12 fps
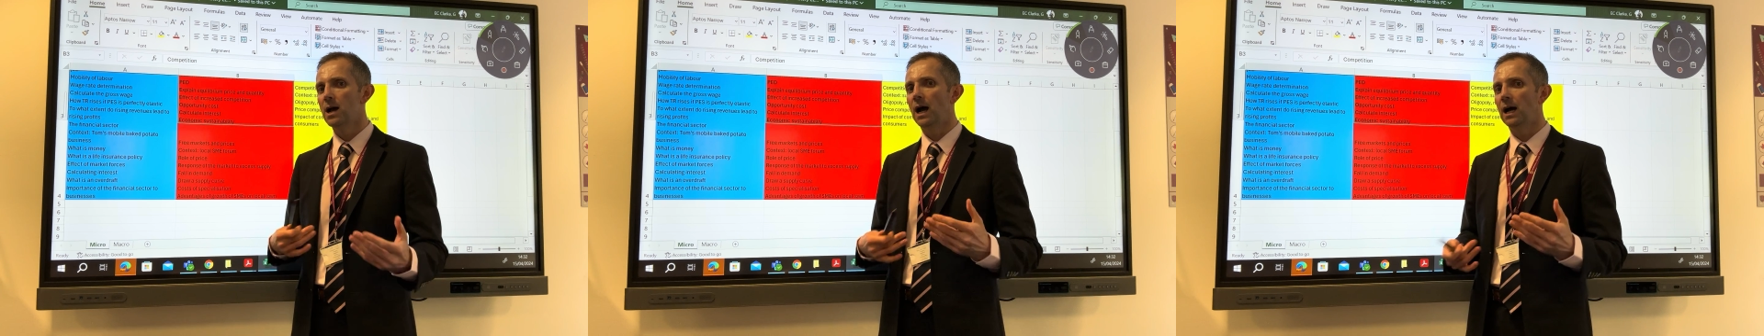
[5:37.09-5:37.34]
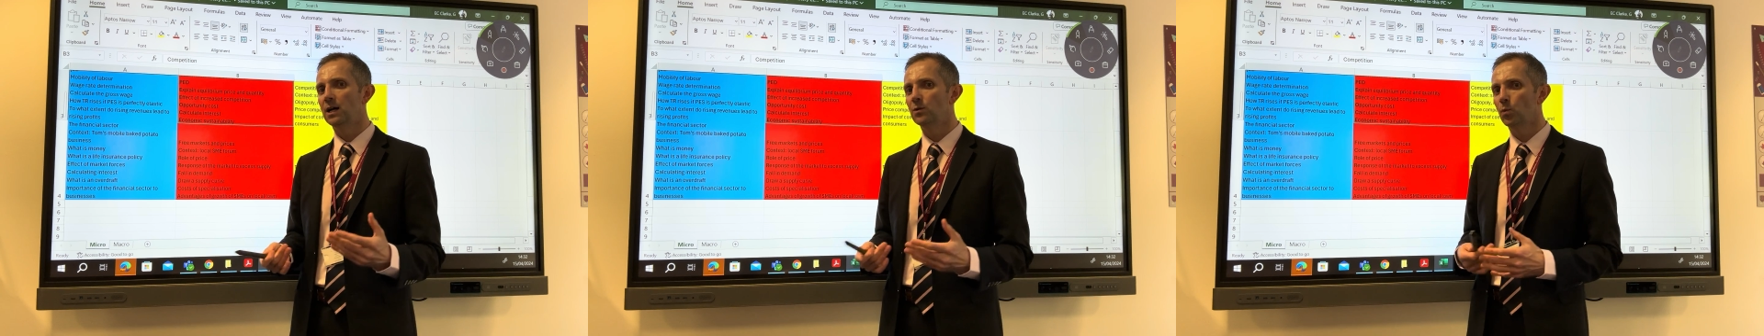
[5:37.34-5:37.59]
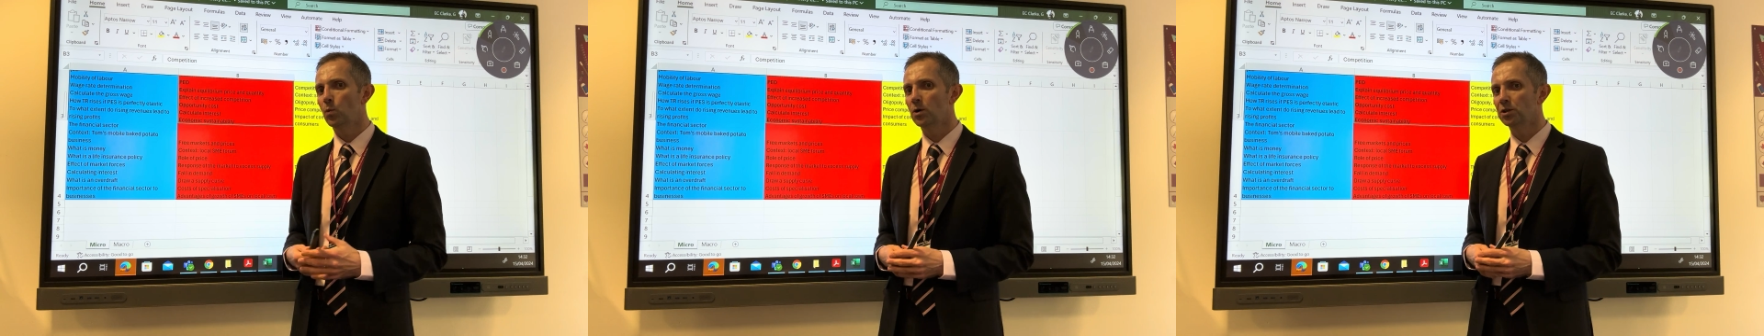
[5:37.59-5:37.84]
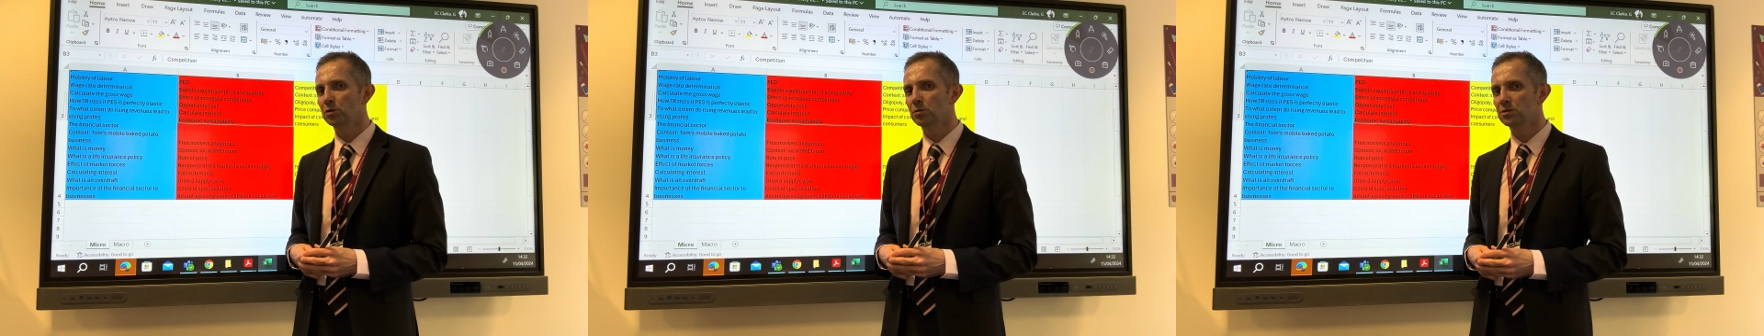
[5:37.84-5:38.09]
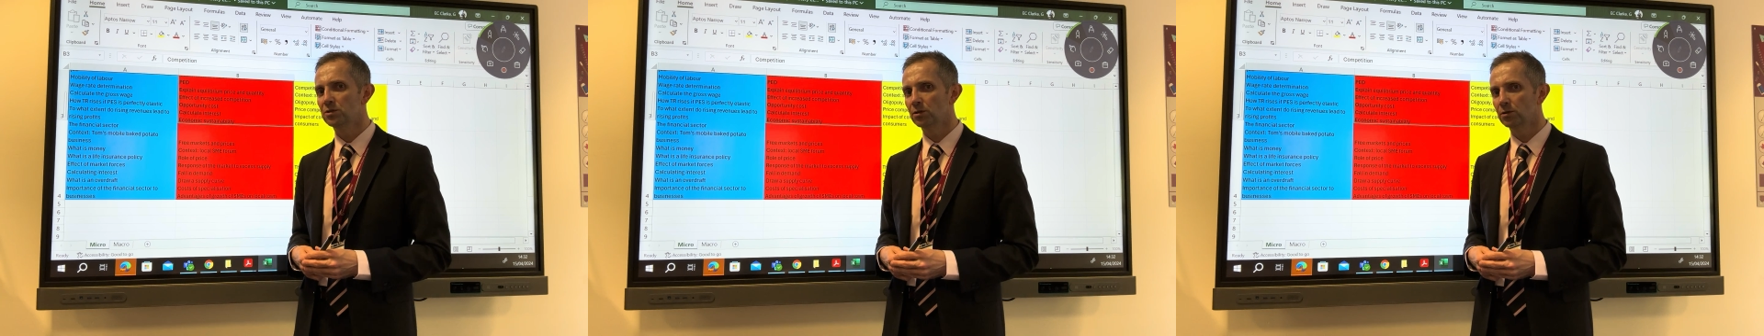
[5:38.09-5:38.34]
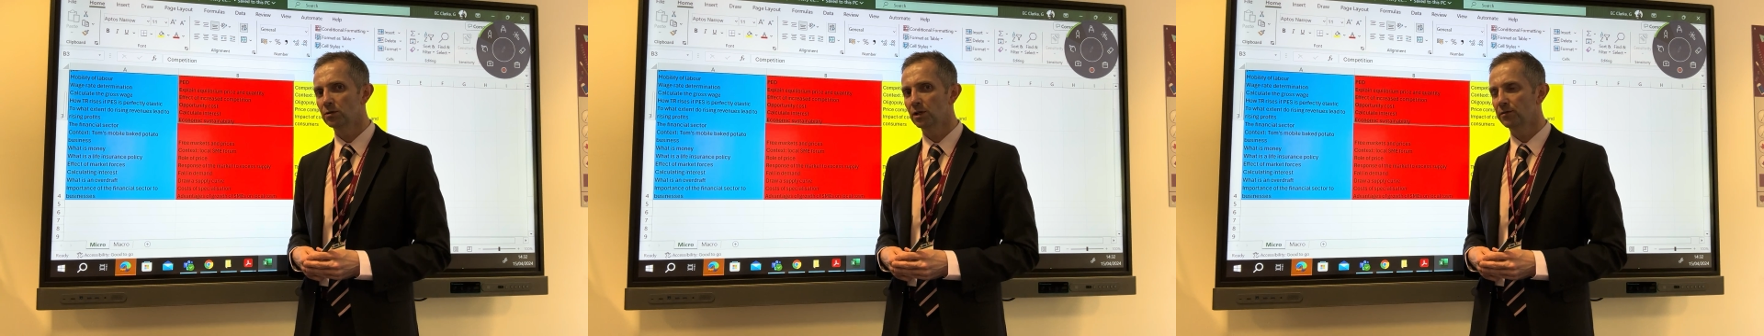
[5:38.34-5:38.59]
and what you would
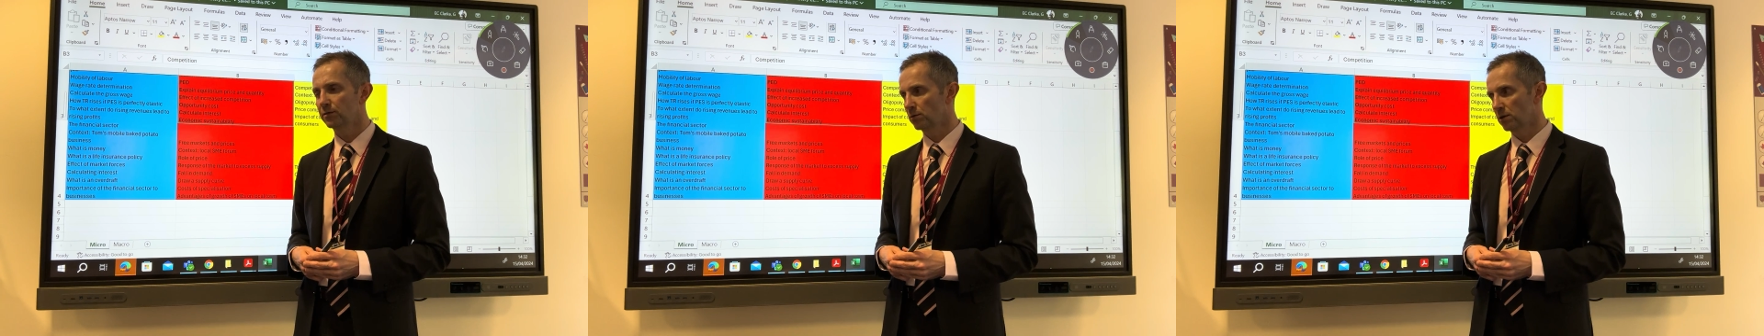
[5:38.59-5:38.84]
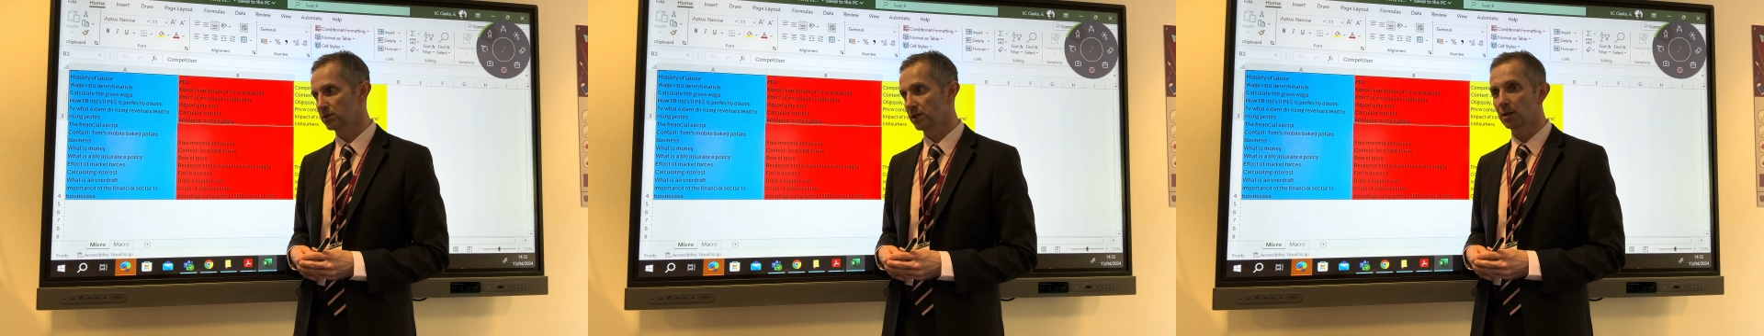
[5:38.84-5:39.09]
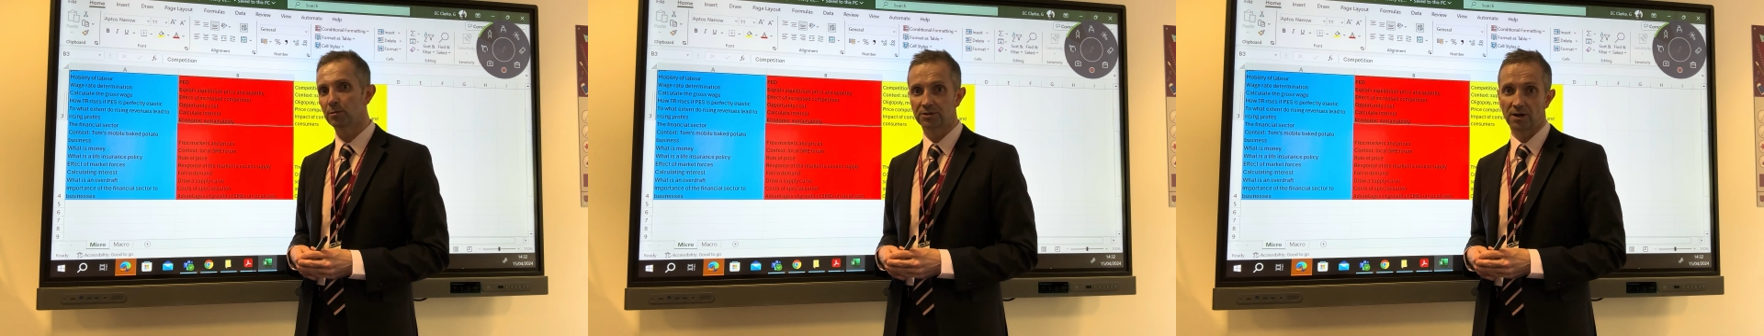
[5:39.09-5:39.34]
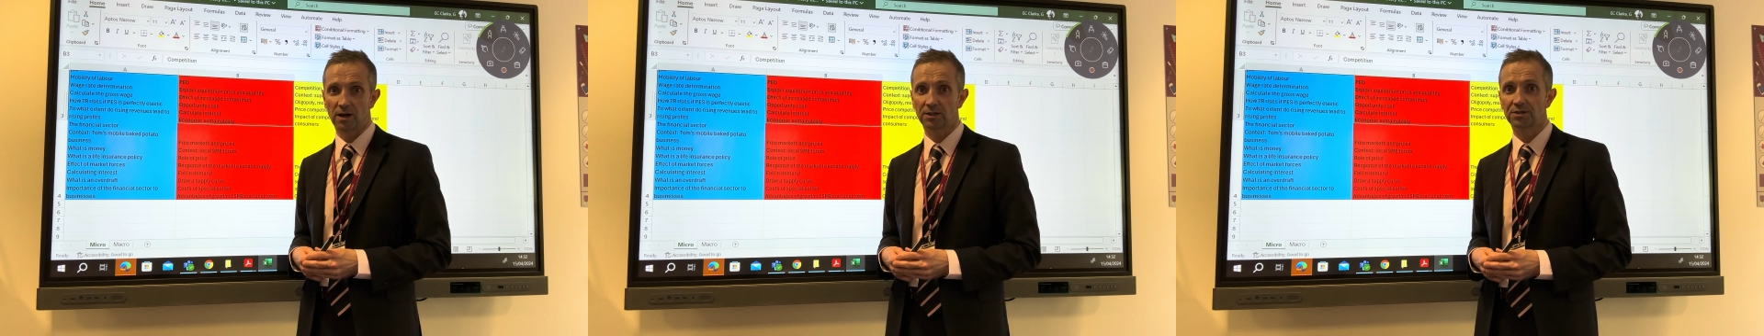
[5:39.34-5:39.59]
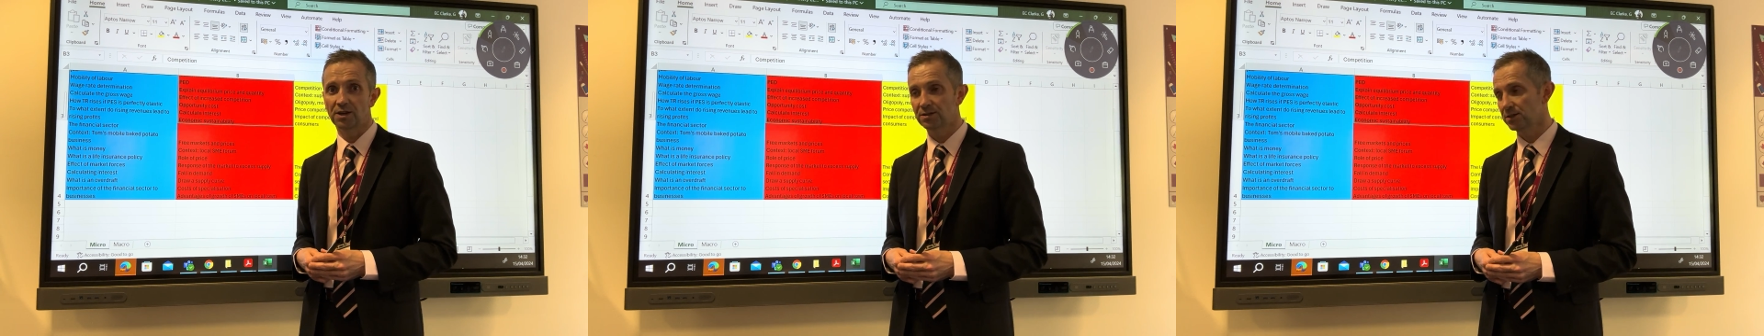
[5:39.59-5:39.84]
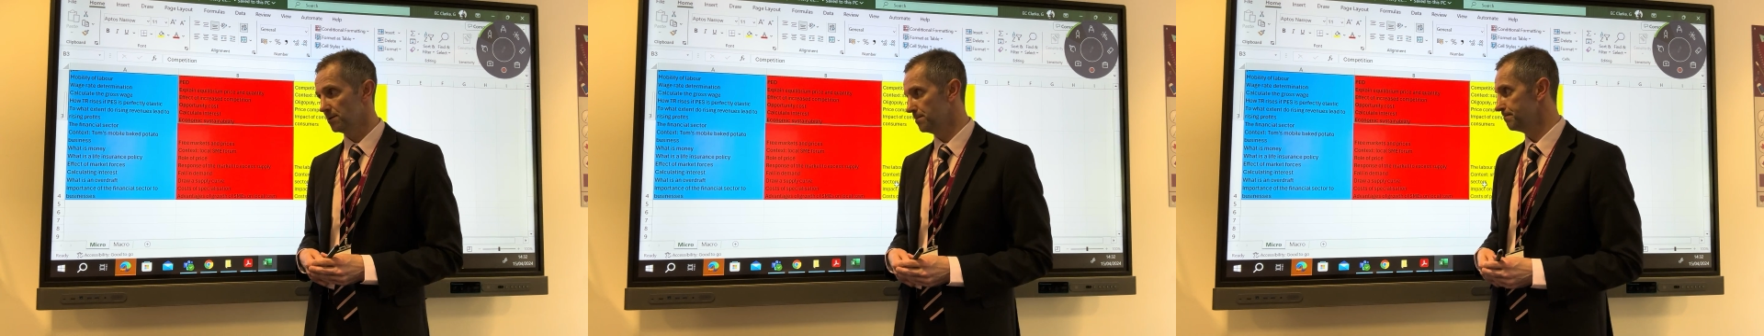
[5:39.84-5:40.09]
do if you weren't able to access
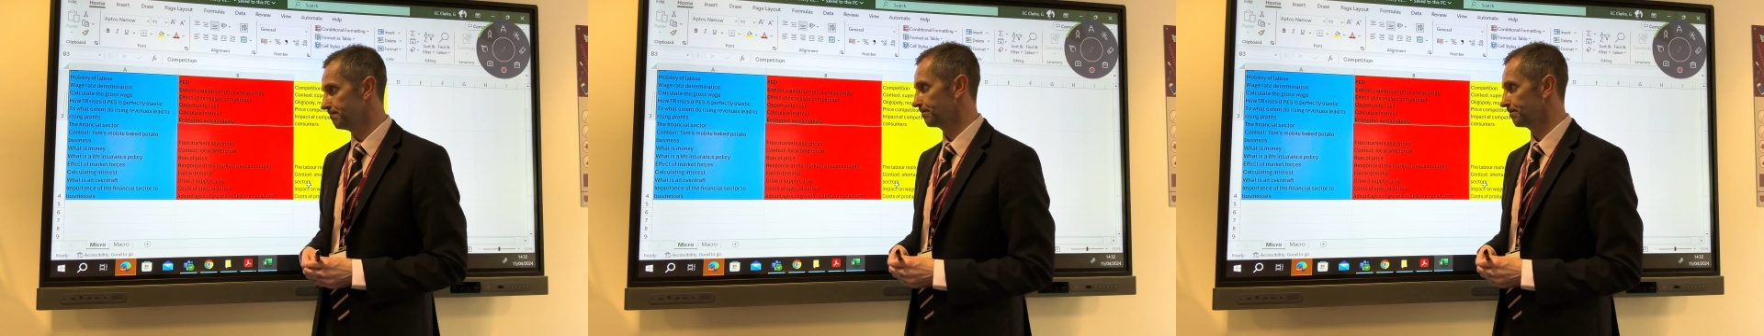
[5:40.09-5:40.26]
them.